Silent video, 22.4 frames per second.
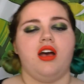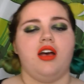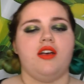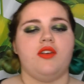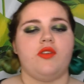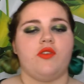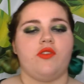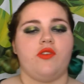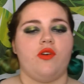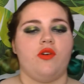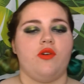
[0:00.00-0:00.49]

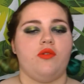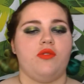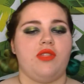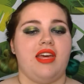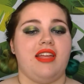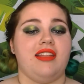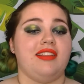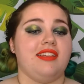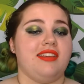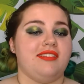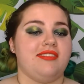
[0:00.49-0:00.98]
So
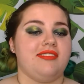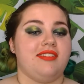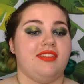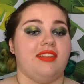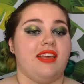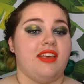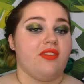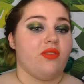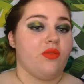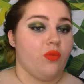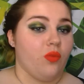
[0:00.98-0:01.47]
that leads to
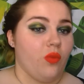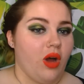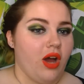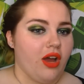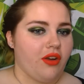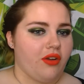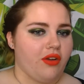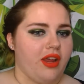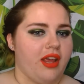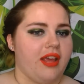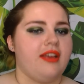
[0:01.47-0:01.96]
less
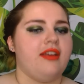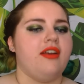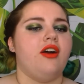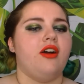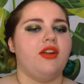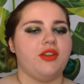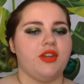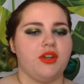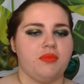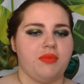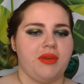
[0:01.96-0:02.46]
watering on
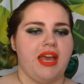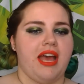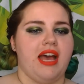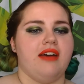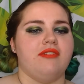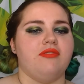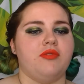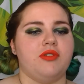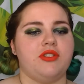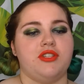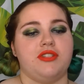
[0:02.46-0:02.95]
your
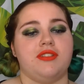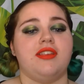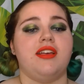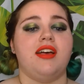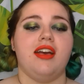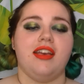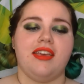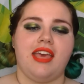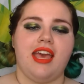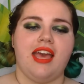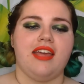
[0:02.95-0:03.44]
behalf, which is,
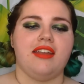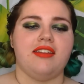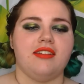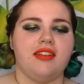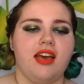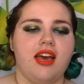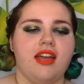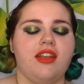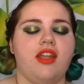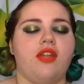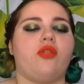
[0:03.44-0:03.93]
again,
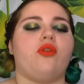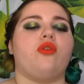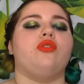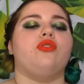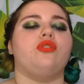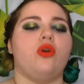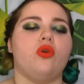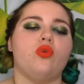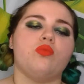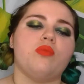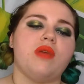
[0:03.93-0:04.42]
another
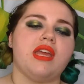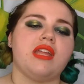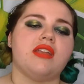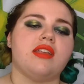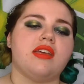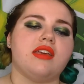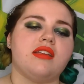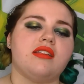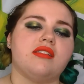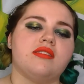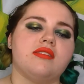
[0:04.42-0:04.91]
low
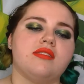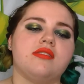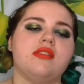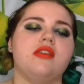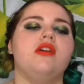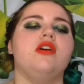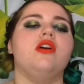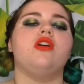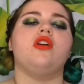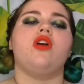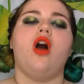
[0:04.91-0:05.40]
maintenance,
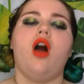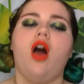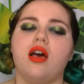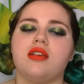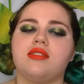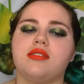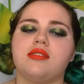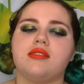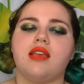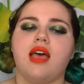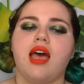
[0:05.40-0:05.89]

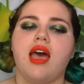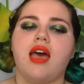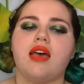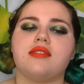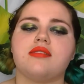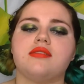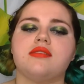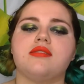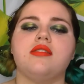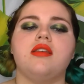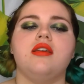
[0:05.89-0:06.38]
costs
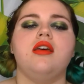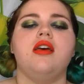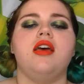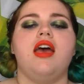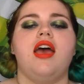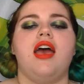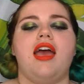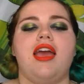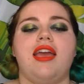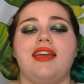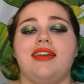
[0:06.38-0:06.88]
less,
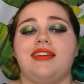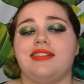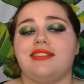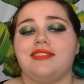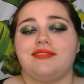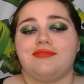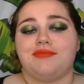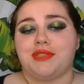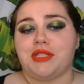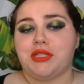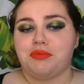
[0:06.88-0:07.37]

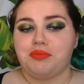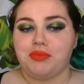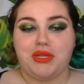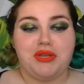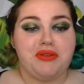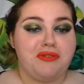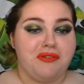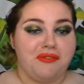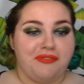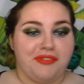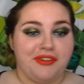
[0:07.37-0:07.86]
and they're
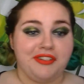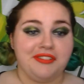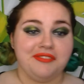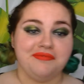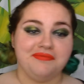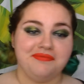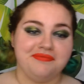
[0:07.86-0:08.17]
beautiful.